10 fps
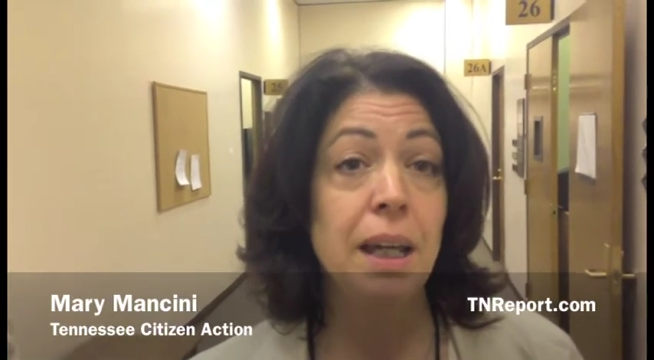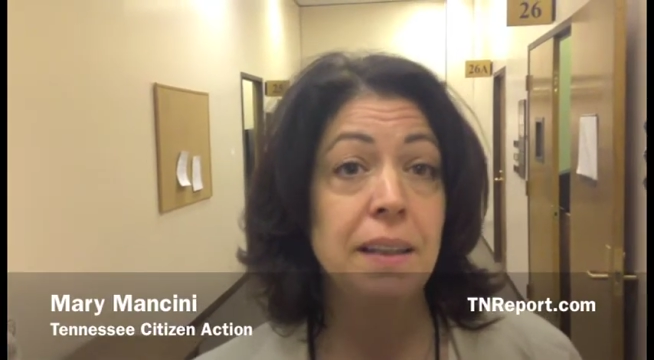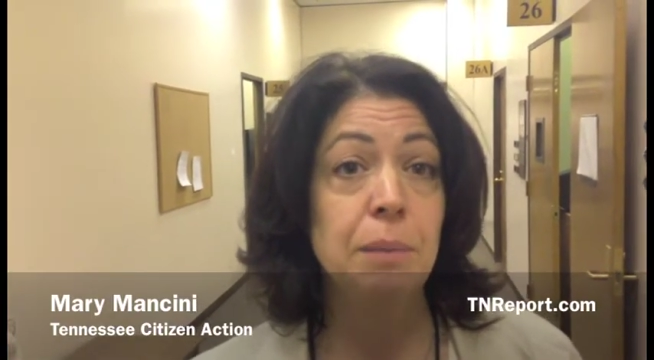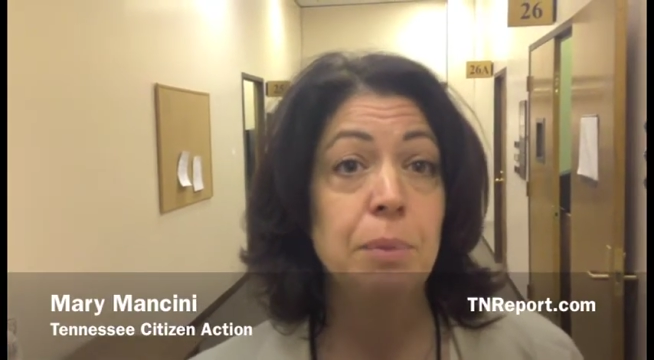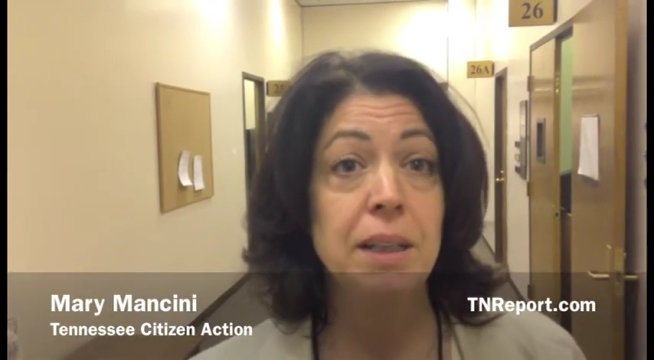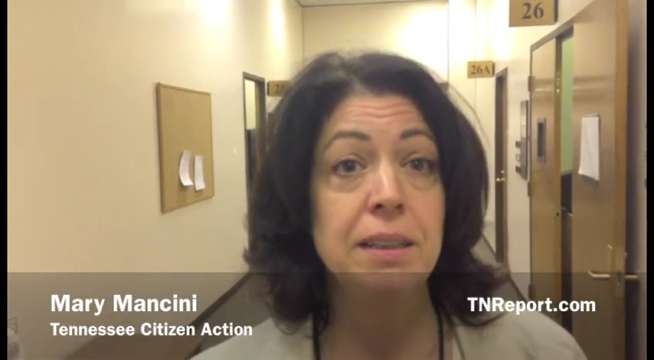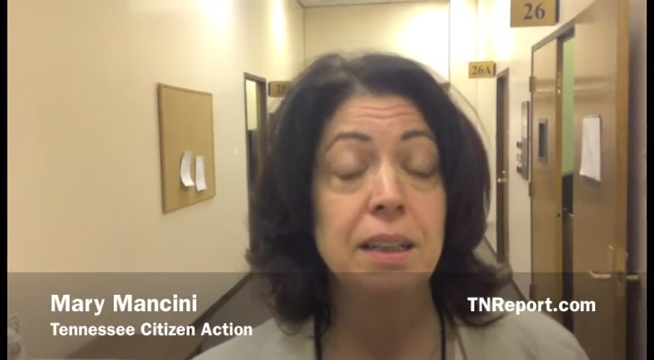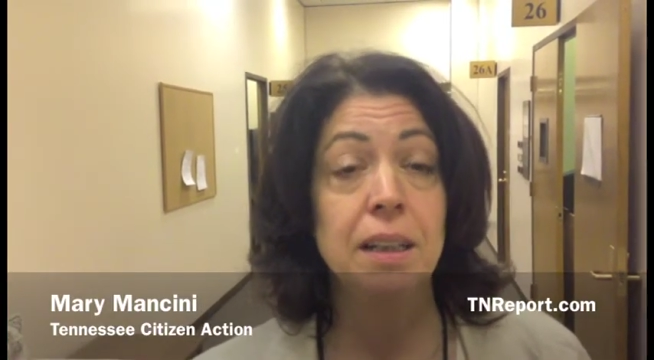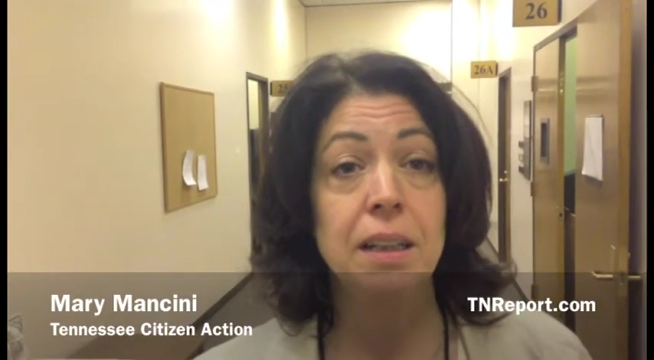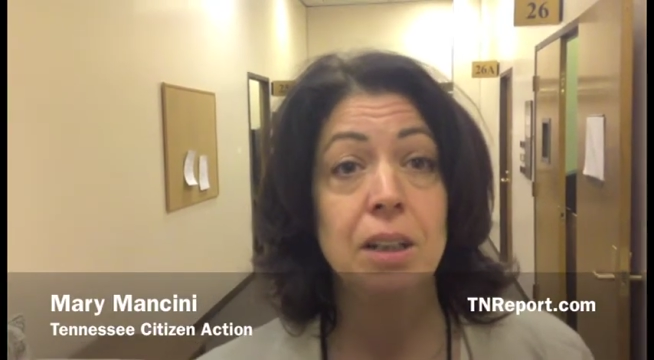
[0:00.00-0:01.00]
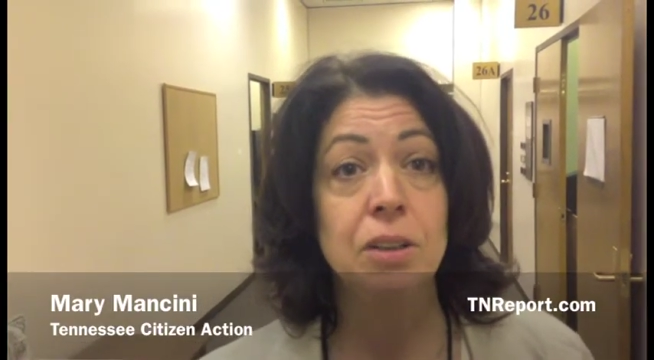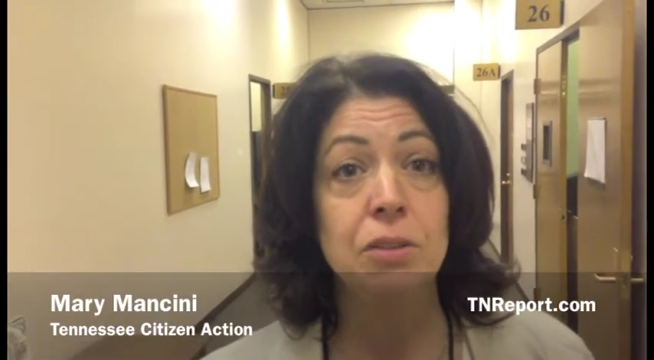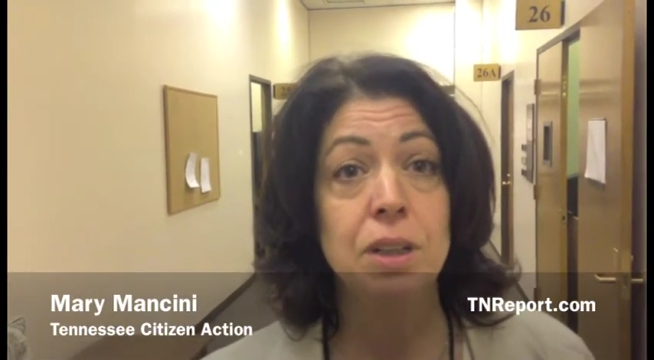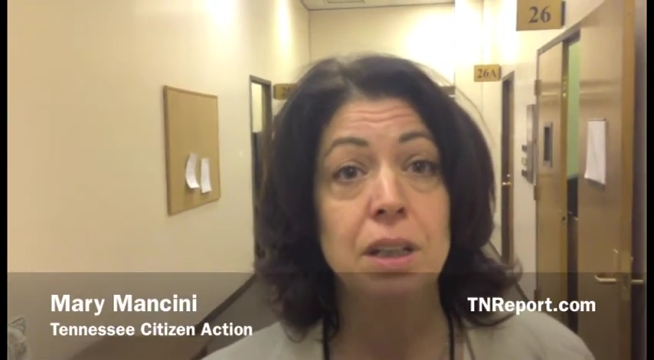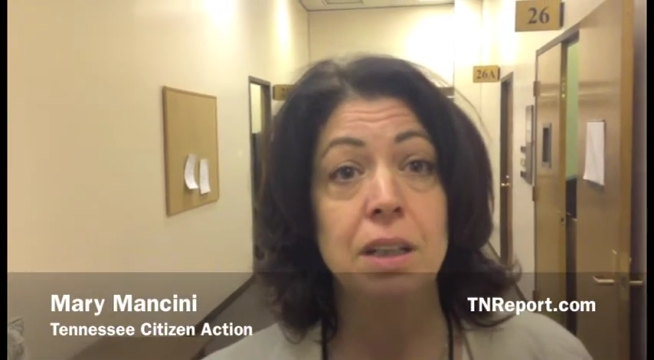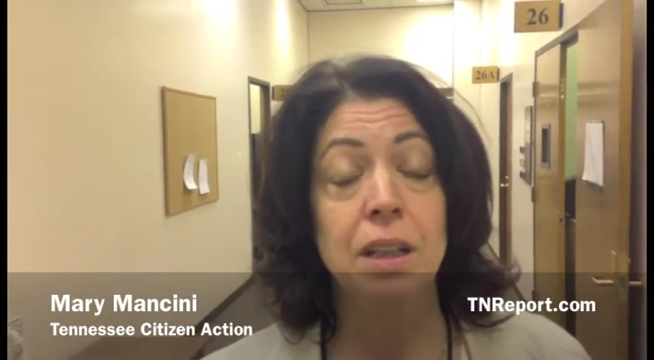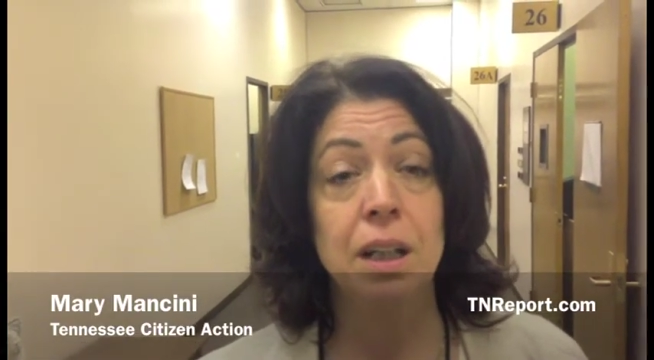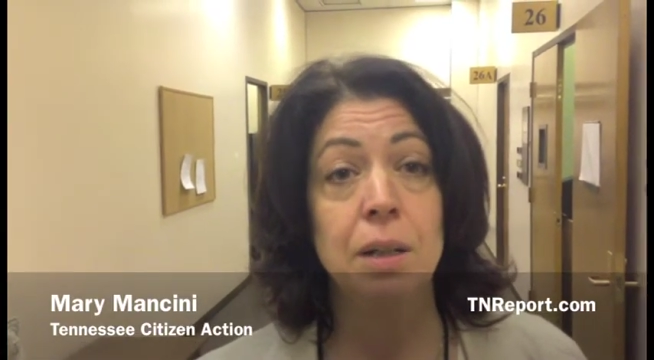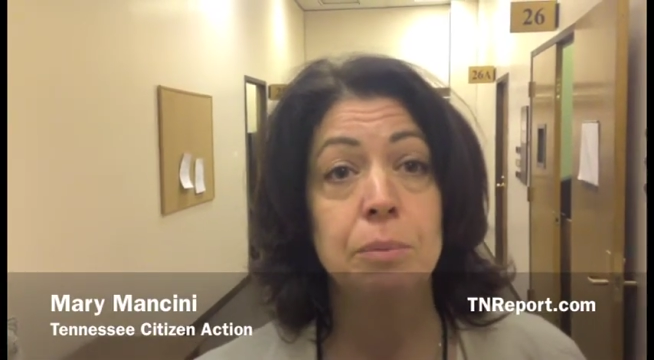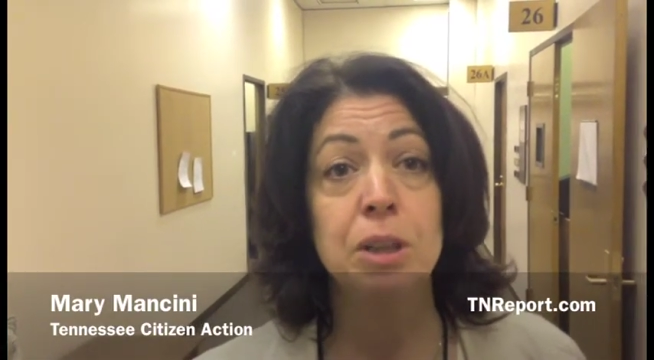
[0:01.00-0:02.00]
and then place it underneath
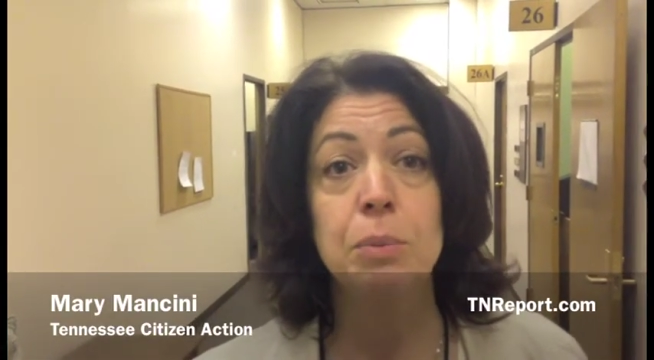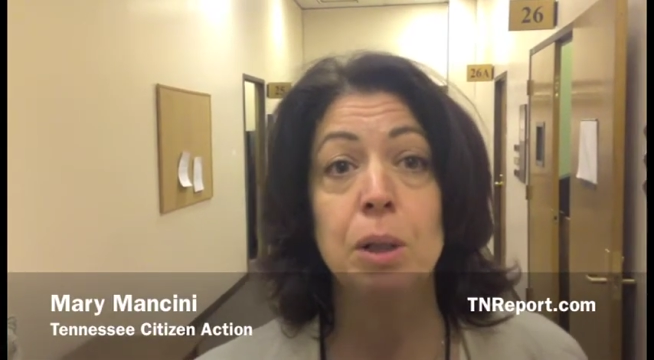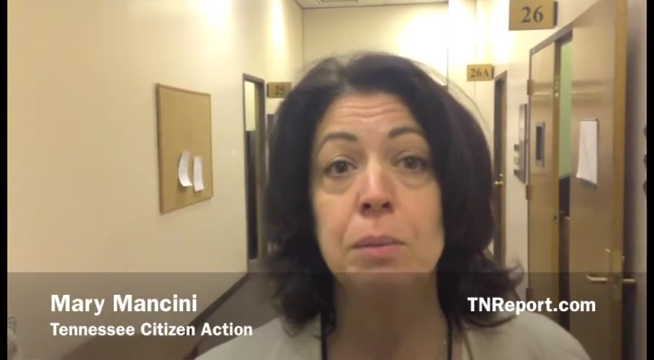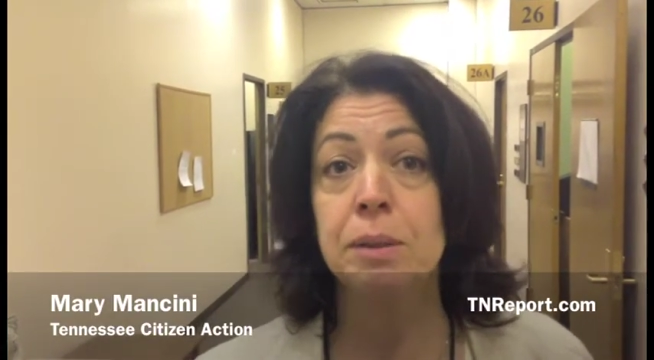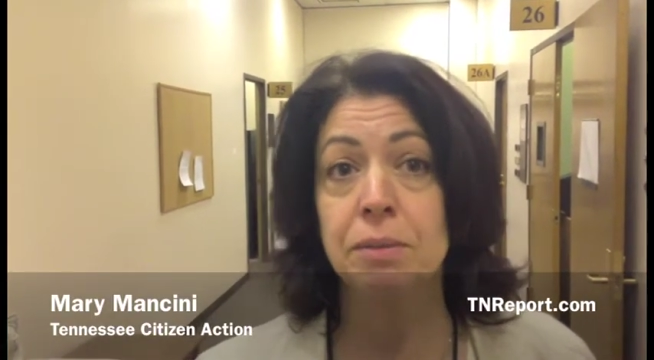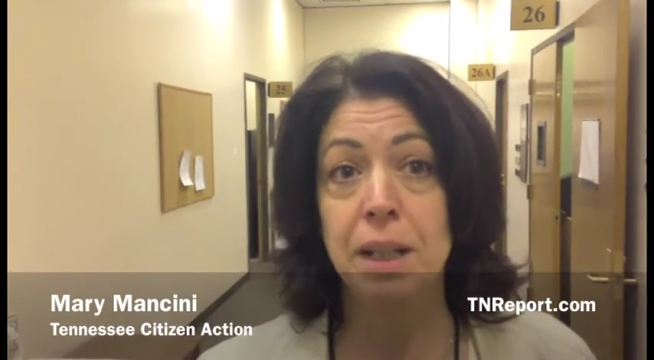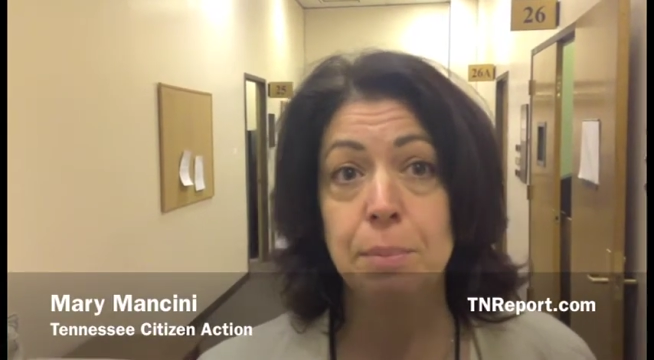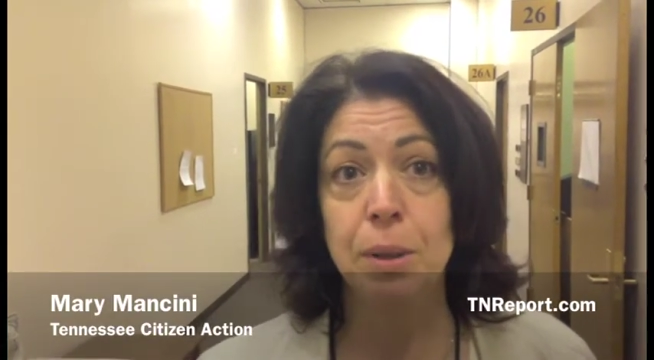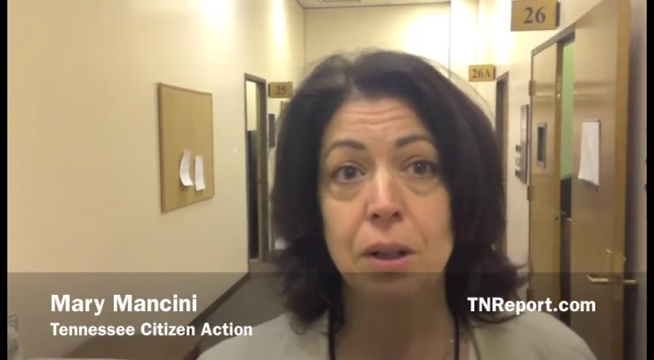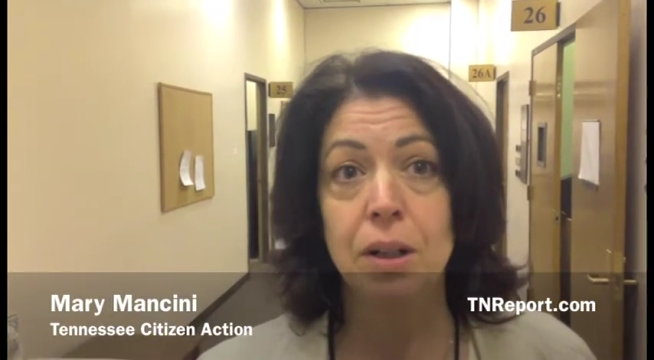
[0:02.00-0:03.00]
the Department of Labor.